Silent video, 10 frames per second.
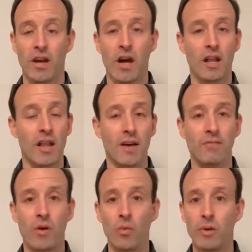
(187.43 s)
a life
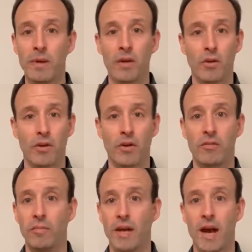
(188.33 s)
that will be glorious
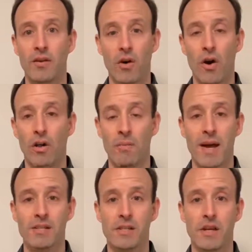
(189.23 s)
beyond all
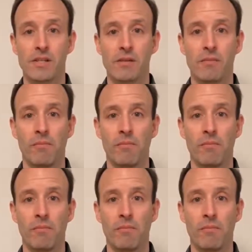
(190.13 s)
imagination.